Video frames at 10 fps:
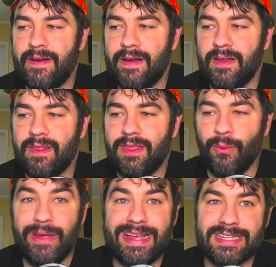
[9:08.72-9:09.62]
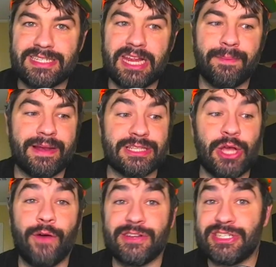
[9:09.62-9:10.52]
the weakest champion, the
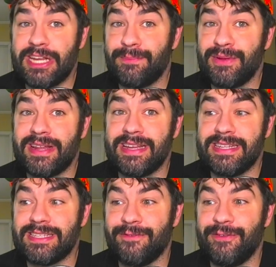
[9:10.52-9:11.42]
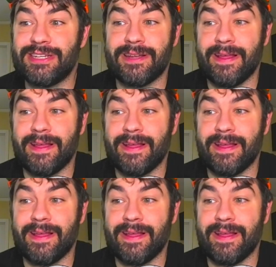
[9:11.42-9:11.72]
softest champion in his division,